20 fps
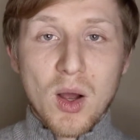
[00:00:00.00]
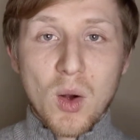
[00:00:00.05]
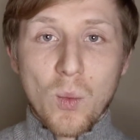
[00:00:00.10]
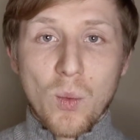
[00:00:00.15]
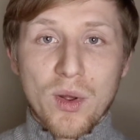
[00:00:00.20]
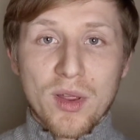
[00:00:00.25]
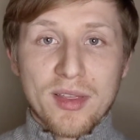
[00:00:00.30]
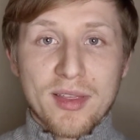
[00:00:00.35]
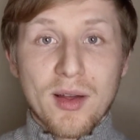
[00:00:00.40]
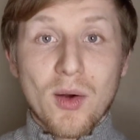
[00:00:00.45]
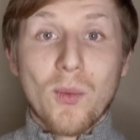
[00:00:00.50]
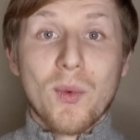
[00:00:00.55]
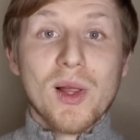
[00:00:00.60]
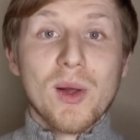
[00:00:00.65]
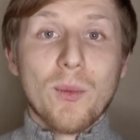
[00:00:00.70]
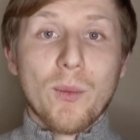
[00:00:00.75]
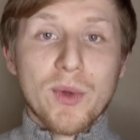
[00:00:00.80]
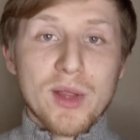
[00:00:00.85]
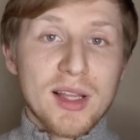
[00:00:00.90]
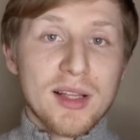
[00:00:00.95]
with their
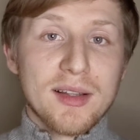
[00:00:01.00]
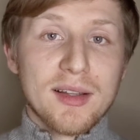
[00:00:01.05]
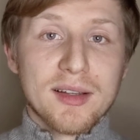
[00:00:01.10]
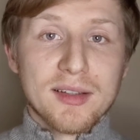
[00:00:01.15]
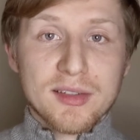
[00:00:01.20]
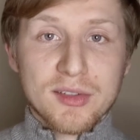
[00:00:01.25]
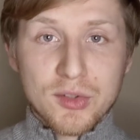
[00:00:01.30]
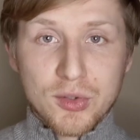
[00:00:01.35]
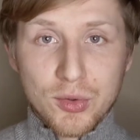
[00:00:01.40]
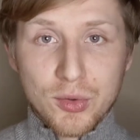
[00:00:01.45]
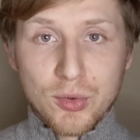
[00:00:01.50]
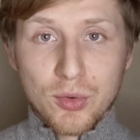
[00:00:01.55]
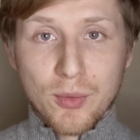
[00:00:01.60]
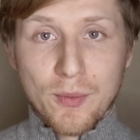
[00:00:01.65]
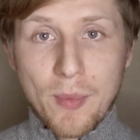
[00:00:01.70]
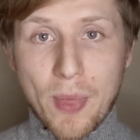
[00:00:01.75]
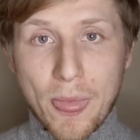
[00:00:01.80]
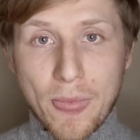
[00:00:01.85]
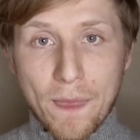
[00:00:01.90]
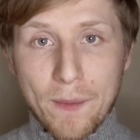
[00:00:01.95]
willingness to
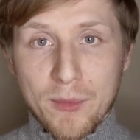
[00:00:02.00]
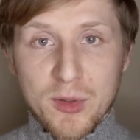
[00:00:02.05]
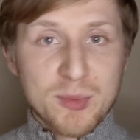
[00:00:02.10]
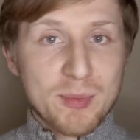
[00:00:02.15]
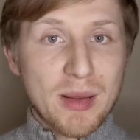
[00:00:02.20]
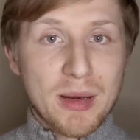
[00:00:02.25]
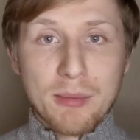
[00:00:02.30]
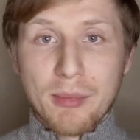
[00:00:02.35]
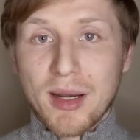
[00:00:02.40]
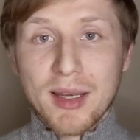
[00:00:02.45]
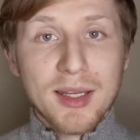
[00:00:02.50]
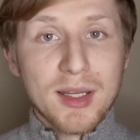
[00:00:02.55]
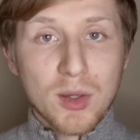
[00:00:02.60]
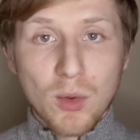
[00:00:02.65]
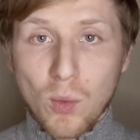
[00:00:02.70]
spend money,